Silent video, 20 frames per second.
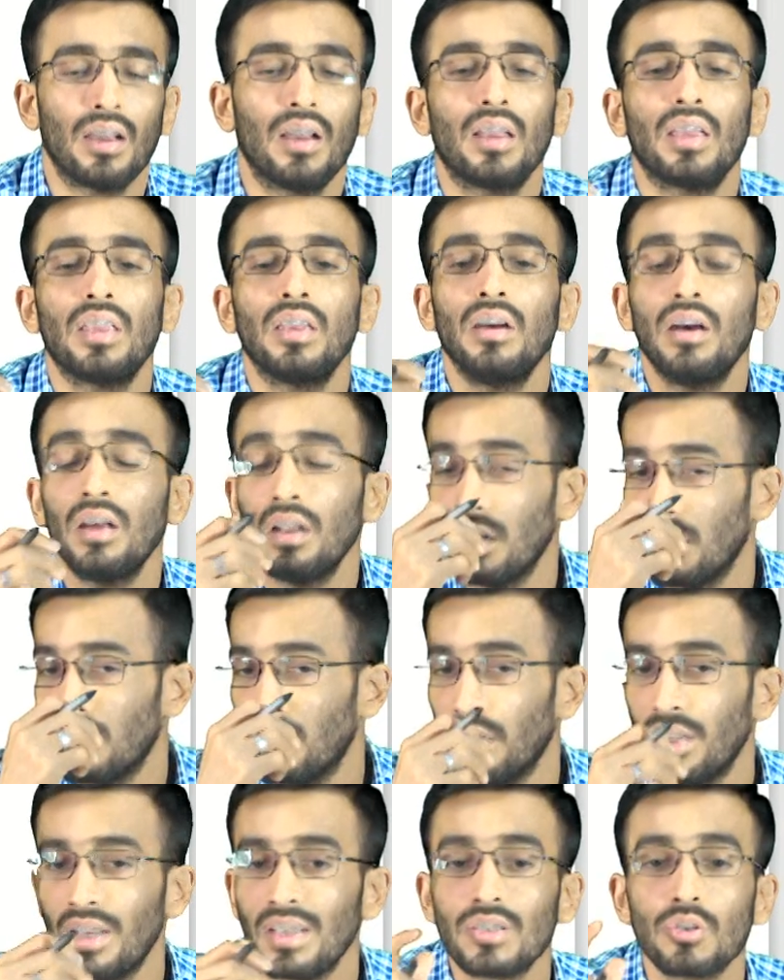here the
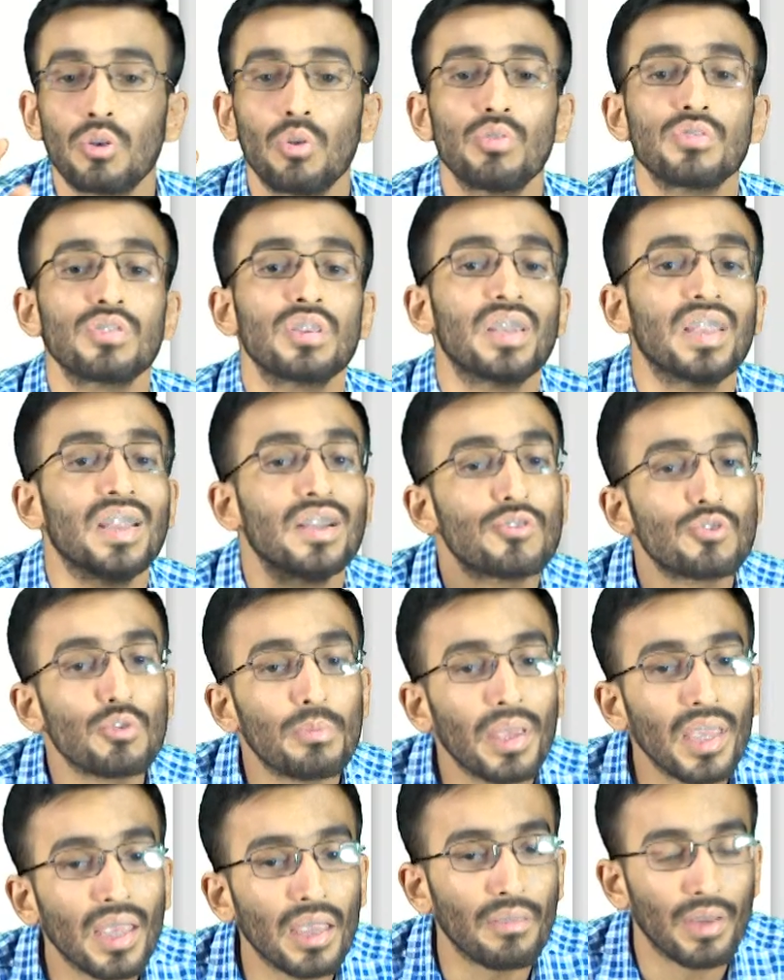disclosure needs to
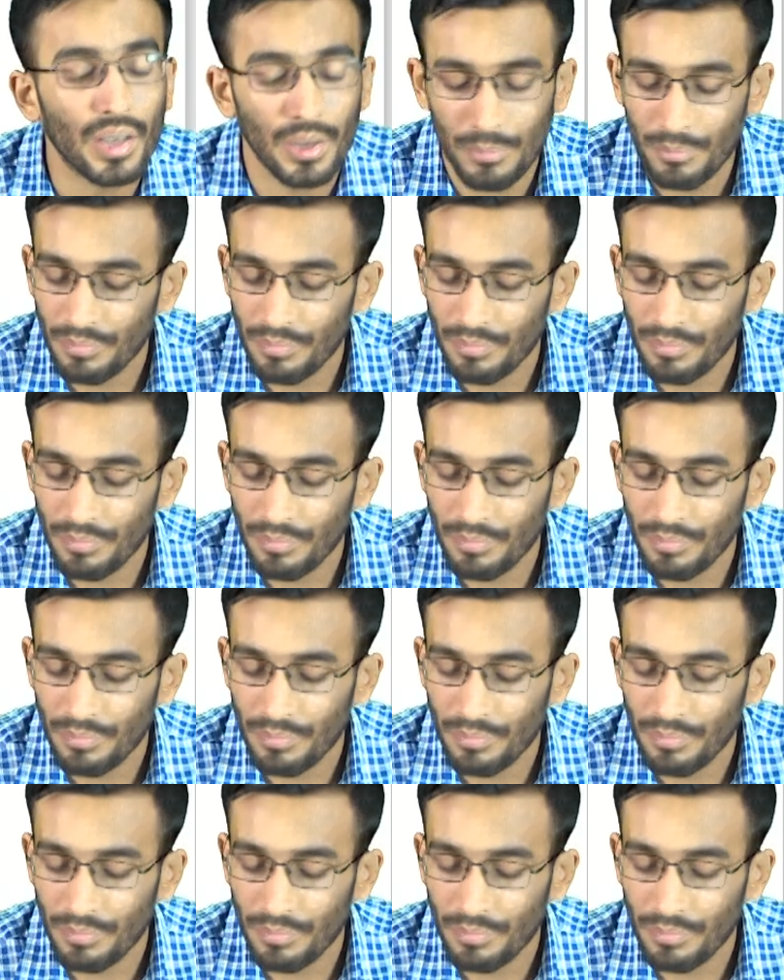be given.